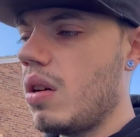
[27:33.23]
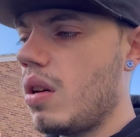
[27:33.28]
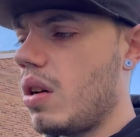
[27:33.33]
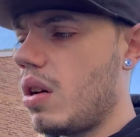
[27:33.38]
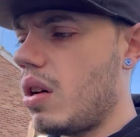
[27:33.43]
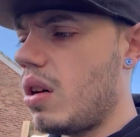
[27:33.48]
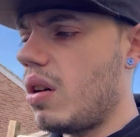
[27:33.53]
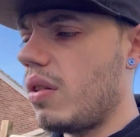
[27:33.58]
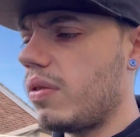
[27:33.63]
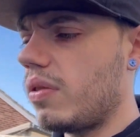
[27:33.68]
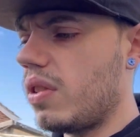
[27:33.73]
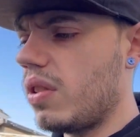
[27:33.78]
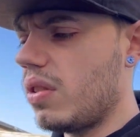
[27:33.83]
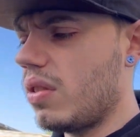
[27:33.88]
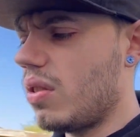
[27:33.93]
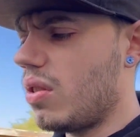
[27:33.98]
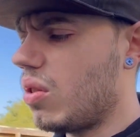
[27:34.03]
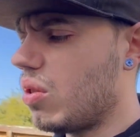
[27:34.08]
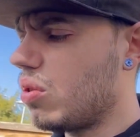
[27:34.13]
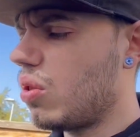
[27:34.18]
after
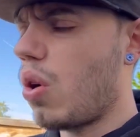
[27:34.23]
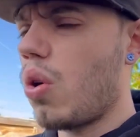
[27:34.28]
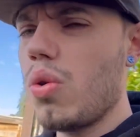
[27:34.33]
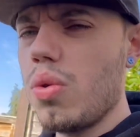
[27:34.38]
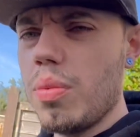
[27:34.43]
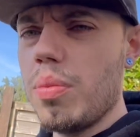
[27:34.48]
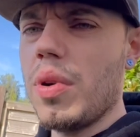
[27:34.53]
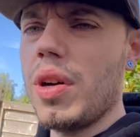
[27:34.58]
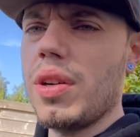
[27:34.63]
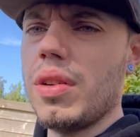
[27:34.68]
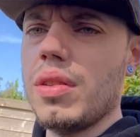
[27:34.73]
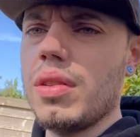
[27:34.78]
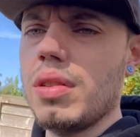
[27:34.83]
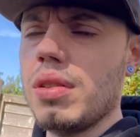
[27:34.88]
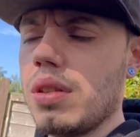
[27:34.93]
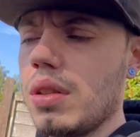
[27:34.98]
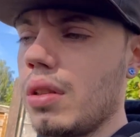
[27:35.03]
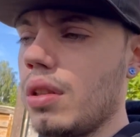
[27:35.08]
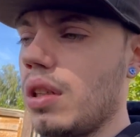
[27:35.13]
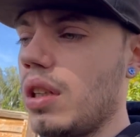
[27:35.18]
October,
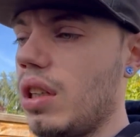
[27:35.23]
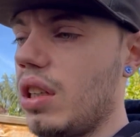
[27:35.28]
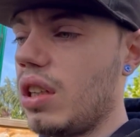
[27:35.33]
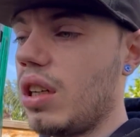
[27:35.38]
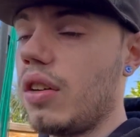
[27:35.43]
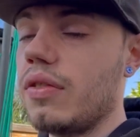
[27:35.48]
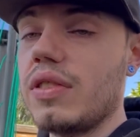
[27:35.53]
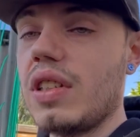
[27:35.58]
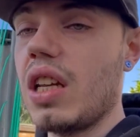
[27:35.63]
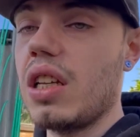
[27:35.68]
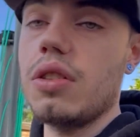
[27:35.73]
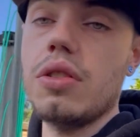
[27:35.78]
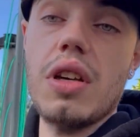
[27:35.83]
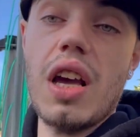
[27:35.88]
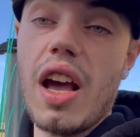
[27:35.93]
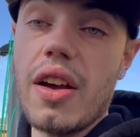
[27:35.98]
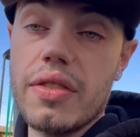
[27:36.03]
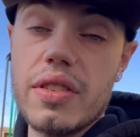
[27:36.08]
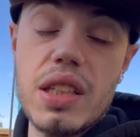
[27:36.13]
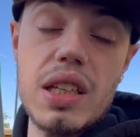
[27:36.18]
and then after that you
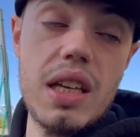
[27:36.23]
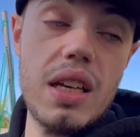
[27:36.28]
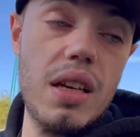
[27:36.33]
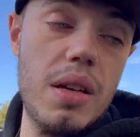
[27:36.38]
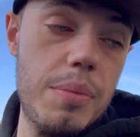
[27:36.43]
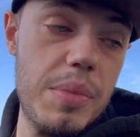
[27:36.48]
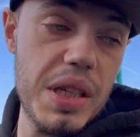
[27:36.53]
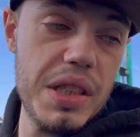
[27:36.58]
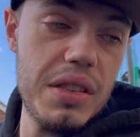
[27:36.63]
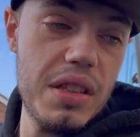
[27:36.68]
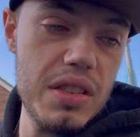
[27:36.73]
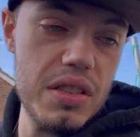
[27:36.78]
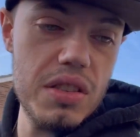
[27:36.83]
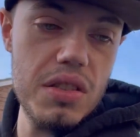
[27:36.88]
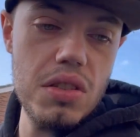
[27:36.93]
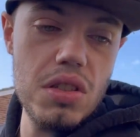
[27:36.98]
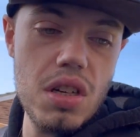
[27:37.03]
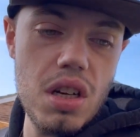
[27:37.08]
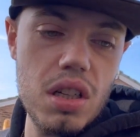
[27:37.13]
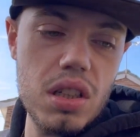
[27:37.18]
have to get a big
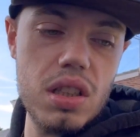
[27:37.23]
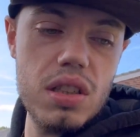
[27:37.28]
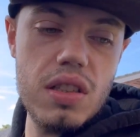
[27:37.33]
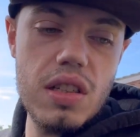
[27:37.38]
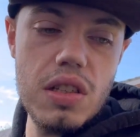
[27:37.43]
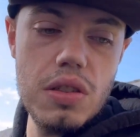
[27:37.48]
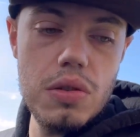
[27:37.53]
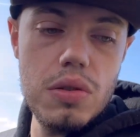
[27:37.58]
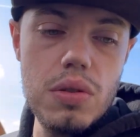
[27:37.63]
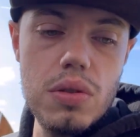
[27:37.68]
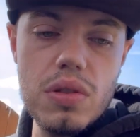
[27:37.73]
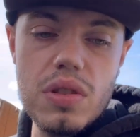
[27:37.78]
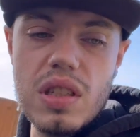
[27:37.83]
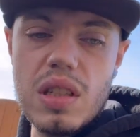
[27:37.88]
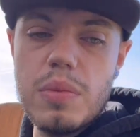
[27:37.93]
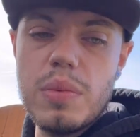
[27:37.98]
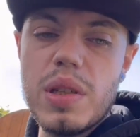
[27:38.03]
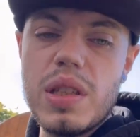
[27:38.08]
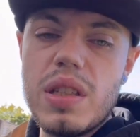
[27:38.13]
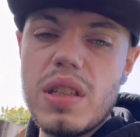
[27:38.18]
license. You can't continue doing
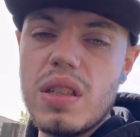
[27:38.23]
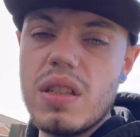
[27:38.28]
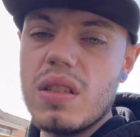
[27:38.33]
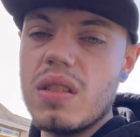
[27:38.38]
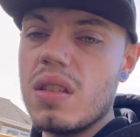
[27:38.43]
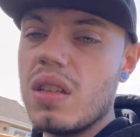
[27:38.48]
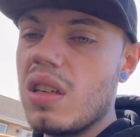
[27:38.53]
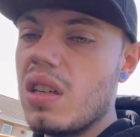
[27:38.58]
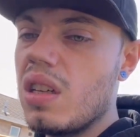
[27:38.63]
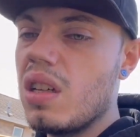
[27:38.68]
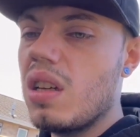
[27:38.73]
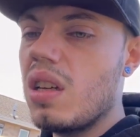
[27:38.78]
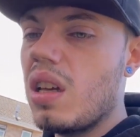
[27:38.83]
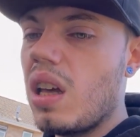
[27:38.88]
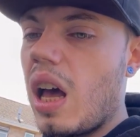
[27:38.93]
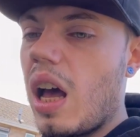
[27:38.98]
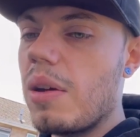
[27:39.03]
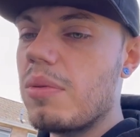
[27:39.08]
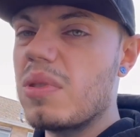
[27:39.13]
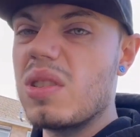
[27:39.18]
CBTs.
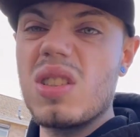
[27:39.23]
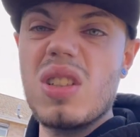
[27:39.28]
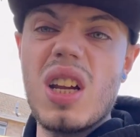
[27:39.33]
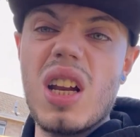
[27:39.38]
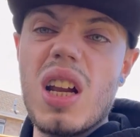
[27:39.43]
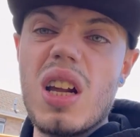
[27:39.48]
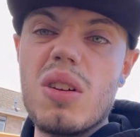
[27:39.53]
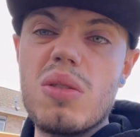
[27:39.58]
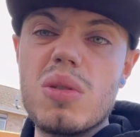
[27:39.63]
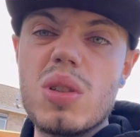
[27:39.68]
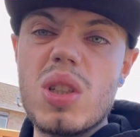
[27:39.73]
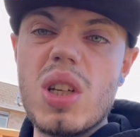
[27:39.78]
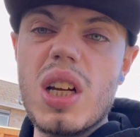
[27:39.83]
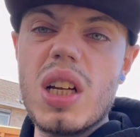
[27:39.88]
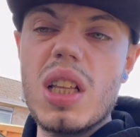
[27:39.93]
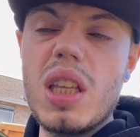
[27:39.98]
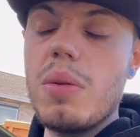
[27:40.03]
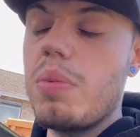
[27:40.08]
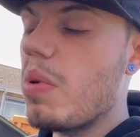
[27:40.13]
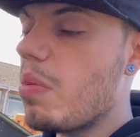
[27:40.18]
I was trying to
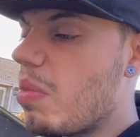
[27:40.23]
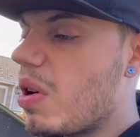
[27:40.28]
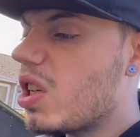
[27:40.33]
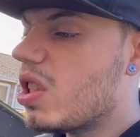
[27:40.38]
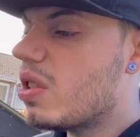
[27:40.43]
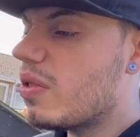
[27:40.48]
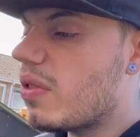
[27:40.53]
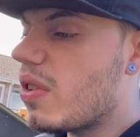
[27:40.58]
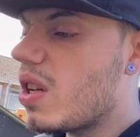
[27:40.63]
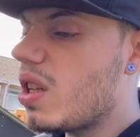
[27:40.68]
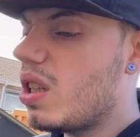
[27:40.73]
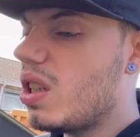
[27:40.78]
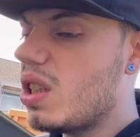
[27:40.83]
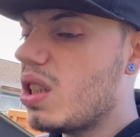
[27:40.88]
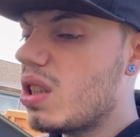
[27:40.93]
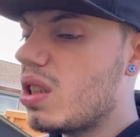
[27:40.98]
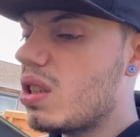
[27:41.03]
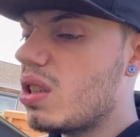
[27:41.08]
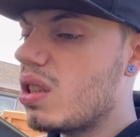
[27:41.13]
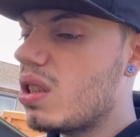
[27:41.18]
keep it budget
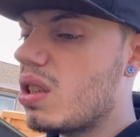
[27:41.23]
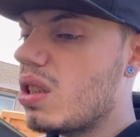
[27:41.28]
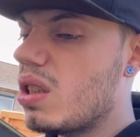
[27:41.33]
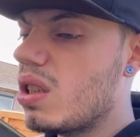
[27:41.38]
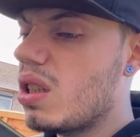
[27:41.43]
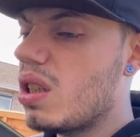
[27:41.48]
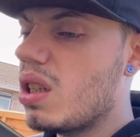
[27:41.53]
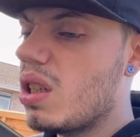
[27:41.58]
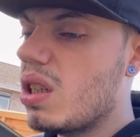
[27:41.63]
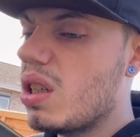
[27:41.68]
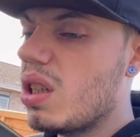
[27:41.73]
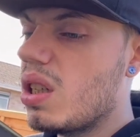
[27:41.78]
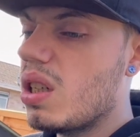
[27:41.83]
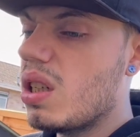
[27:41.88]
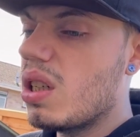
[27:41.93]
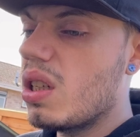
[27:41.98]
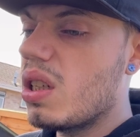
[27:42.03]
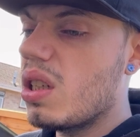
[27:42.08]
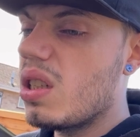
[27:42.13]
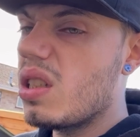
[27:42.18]
friendly.
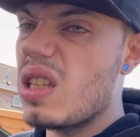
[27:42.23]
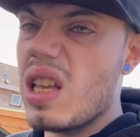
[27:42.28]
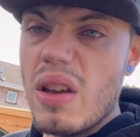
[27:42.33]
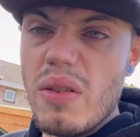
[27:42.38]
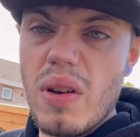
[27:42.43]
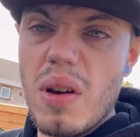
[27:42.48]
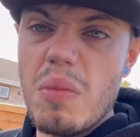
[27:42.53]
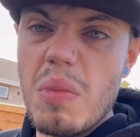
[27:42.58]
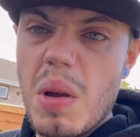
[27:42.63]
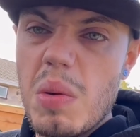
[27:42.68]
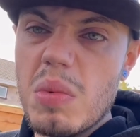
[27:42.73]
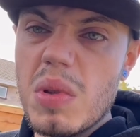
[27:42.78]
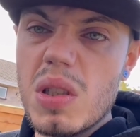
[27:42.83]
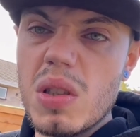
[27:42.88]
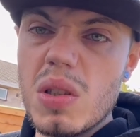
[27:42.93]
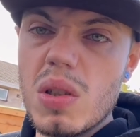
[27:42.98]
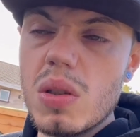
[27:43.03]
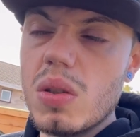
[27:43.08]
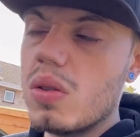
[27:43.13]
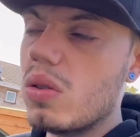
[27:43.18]
Save up, maybe,
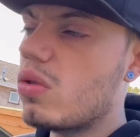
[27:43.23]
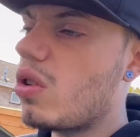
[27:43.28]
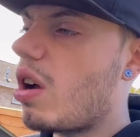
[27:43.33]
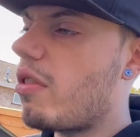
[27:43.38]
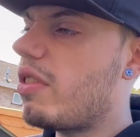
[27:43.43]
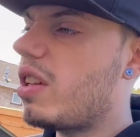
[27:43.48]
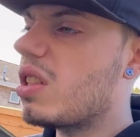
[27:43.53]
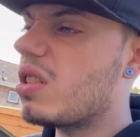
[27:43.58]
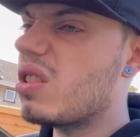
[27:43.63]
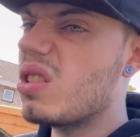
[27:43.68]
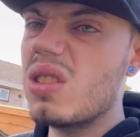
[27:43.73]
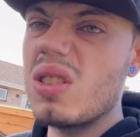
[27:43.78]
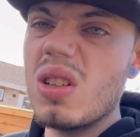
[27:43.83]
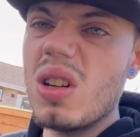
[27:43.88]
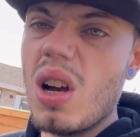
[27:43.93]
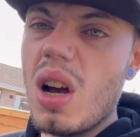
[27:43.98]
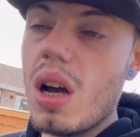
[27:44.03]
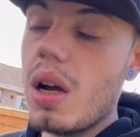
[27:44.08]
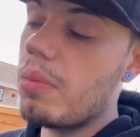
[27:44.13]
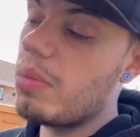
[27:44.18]
you know, drive lessons, a
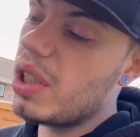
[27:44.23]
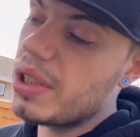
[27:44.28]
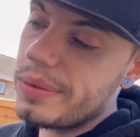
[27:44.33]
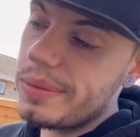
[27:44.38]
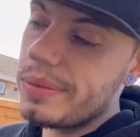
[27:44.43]
car, but